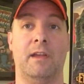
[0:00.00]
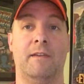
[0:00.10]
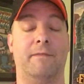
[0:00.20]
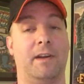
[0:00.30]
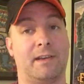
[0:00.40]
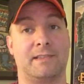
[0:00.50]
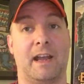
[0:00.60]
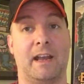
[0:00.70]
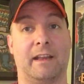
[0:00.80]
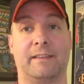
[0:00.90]
Very
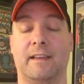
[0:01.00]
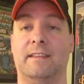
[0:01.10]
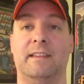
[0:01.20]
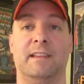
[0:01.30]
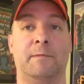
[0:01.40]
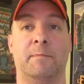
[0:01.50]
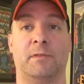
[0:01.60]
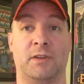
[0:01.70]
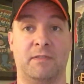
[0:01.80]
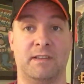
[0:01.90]
exciting, because I see these people
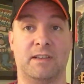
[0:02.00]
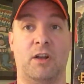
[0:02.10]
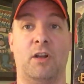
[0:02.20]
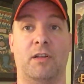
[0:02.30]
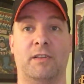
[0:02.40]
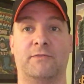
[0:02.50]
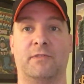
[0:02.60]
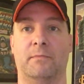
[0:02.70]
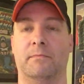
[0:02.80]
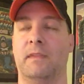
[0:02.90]
show these hauls
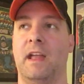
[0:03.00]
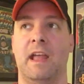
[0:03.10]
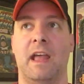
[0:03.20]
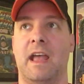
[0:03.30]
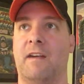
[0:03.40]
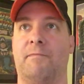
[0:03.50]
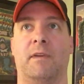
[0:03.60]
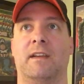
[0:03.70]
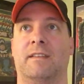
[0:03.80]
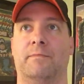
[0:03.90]
from
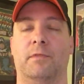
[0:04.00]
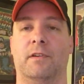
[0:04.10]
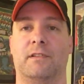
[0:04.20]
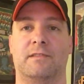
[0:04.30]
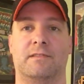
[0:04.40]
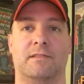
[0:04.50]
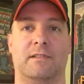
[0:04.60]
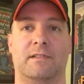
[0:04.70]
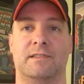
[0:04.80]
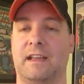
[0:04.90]
half-price books
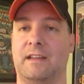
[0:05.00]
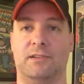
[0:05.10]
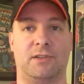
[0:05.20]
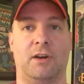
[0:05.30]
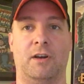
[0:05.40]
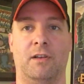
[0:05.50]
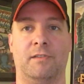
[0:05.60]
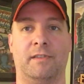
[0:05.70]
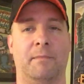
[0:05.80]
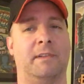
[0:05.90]
or Second and
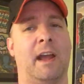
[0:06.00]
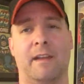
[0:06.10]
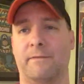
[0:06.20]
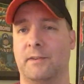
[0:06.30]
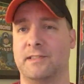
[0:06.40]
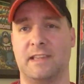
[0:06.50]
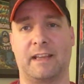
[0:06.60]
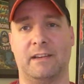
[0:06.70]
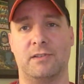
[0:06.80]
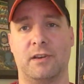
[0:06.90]
Charles. I'm dying for a
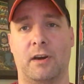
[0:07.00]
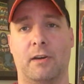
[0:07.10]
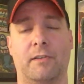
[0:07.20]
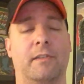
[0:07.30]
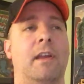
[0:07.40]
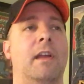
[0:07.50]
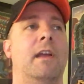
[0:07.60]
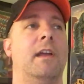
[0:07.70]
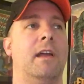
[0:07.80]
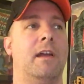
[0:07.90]
Second and Charles.
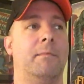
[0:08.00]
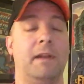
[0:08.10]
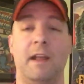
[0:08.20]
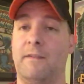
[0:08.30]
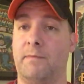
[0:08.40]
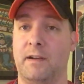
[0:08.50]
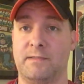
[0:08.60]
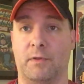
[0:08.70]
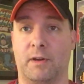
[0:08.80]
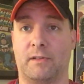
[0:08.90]
But half-price
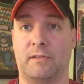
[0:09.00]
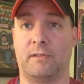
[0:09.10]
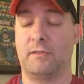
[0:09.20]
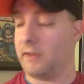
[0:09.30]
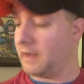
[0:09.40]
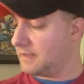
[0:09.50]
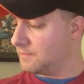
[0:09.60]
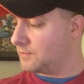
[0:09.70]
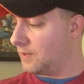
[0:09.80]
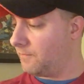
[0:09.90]
books. So I got
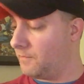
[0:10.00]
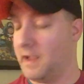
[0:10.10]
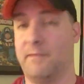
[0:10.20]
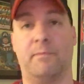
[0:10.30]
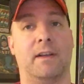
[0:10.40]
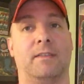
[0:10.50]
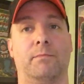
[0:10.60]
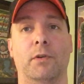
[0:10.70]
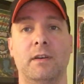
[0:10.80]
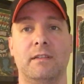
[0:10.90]
some stuff from half-price
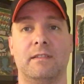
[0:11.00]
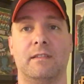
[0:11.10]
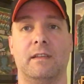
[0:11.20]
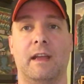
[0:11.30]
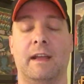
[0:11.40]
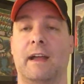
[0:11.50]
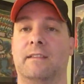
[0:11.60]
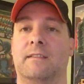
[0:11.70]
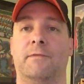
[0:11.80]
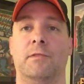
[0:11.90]
books. I
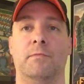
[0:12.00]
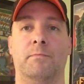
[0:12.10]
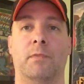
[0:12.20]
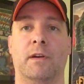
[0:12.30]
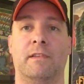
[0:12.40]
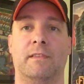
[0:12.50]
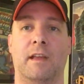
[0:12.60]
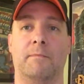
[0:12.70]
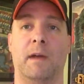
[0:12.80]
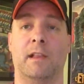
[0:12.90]
got a few books
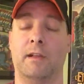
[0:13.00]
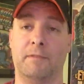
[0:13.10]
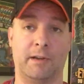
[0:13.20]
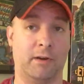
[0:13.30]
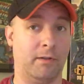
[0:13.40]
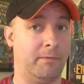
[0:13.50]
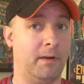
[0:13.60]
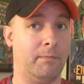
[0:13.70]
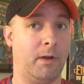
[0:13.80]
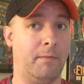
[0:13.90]
that my lovely
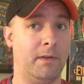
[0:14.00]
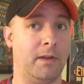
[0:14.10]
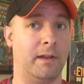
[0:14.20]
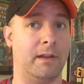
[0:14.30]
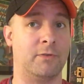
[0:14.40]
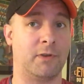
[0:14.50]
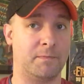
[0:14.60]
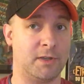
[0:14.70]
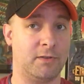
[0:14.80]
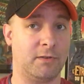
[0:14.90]
girlfriend bought me on a trip
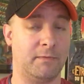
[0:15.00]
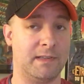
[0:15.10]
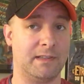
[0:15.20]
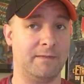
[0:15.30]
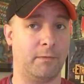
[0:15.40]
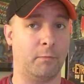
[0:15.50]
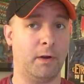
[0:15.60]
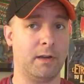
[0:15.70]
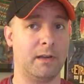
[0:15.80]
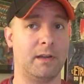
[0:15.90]
she took recently for
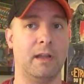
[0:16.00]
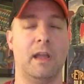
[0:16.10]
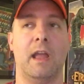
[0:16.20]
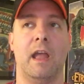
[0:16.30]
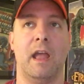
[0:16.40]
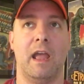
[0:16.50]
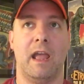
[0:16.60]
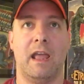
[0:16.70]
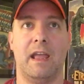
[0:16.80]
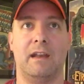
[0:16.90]
work.
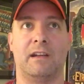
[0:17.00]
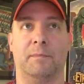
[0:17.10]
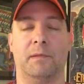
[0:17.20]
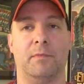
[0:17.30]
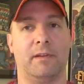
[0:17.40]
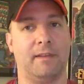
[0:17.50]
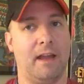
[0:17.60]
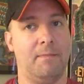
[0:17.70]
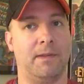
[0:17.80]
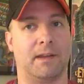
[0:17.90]
And a couple of books
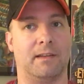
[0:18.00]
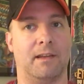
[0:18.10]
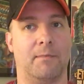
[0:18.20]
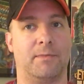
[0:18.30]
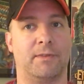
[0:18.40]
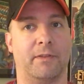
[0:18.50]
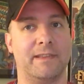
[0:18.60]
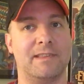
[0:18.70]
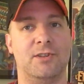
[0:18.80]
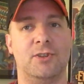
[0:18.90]
I picked up. So
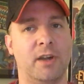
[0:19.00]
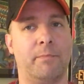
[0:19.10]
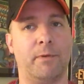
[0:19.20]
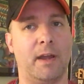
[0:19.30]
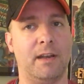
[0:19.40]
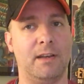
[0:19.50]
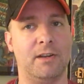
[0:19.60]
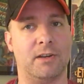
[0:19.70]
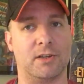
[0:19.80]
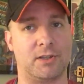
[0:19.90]
let's jump right in
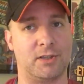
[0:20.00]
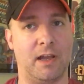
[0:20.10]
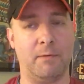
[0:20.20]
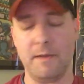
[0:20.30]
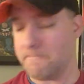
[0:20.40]
here, shall we?